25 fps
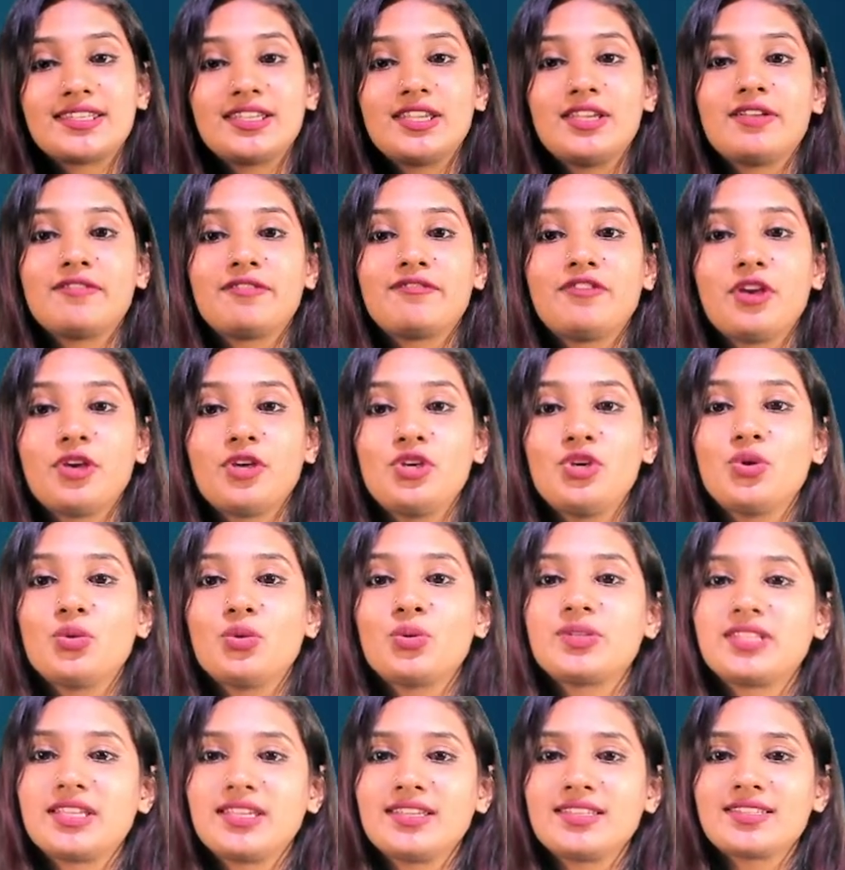If you're
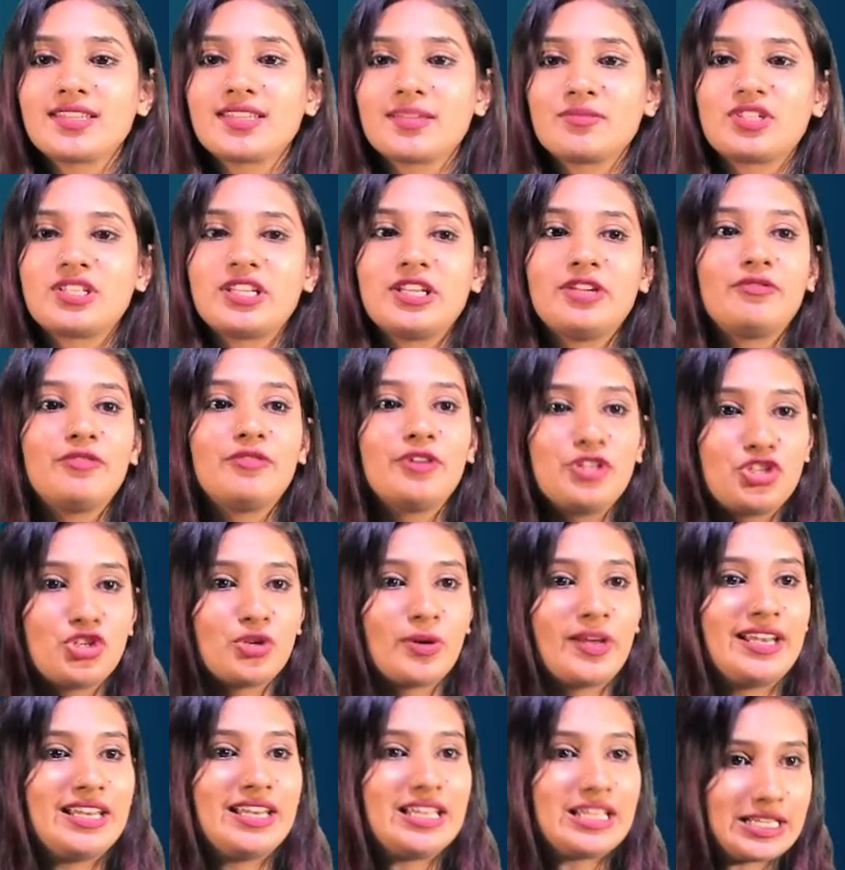using some silver
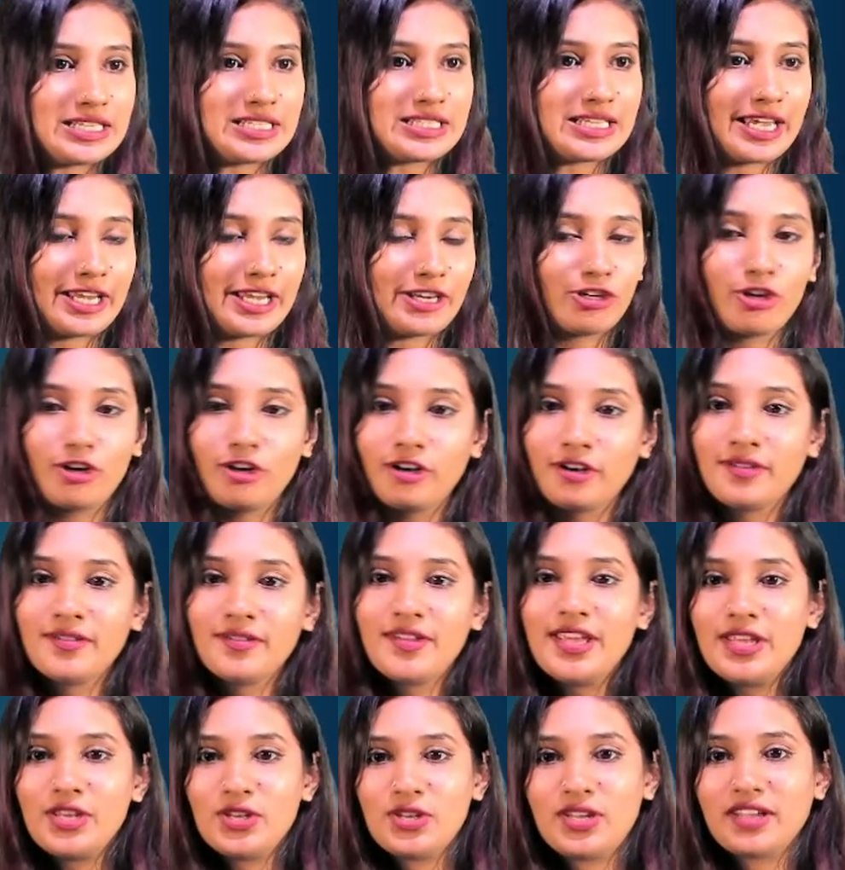jewelries and all,
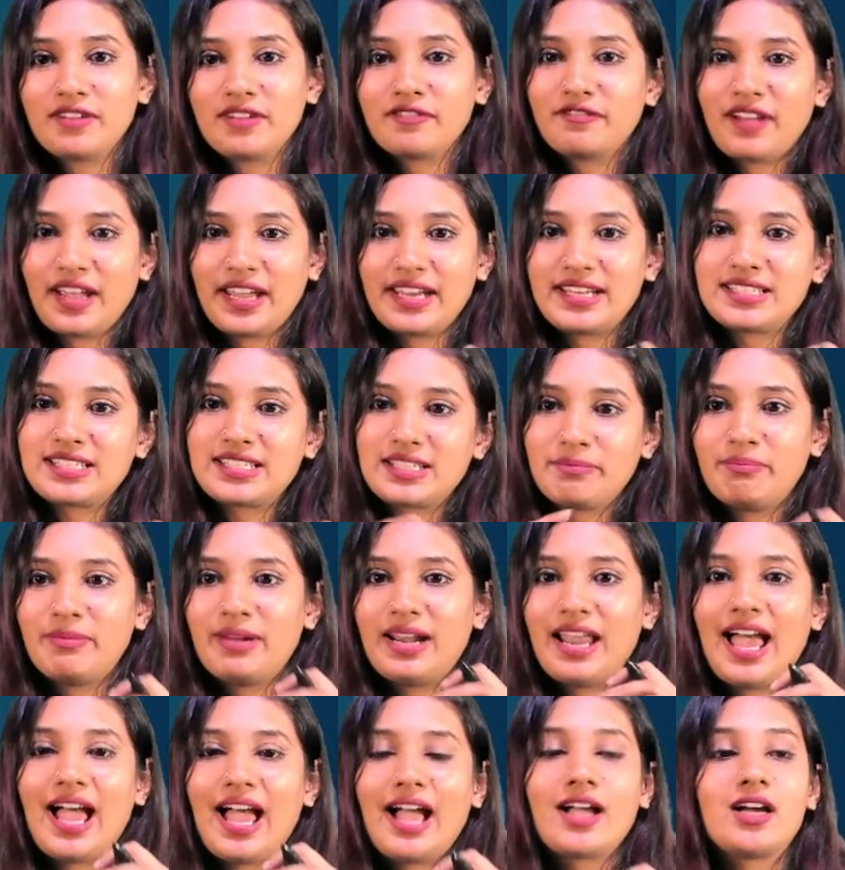you can find some
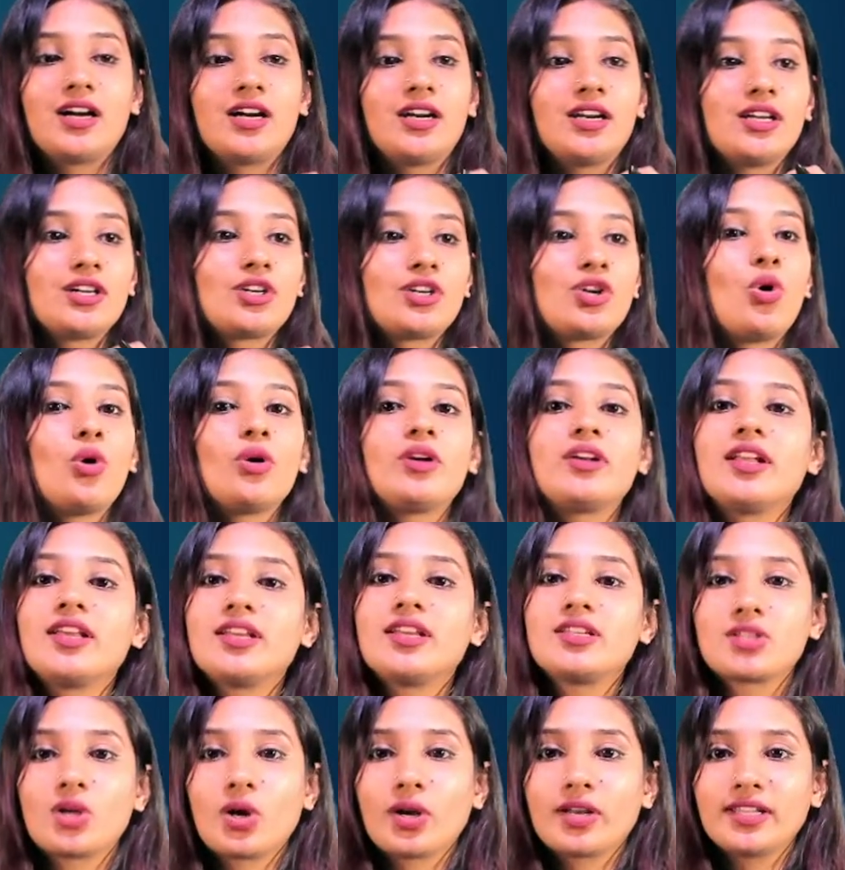black color
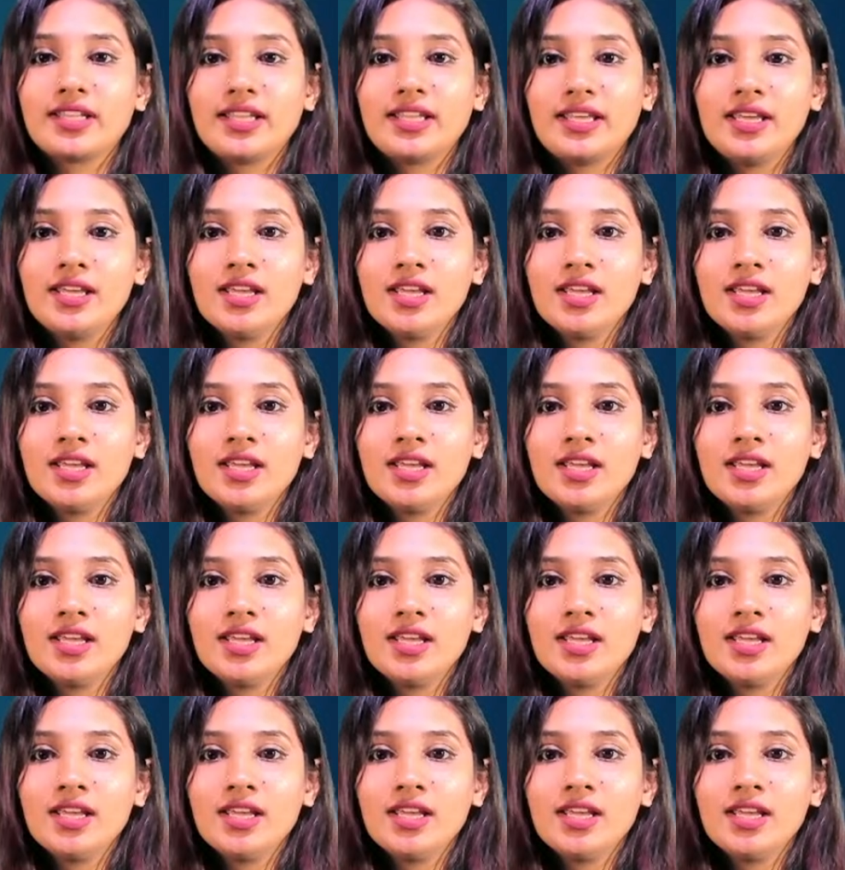coatings on the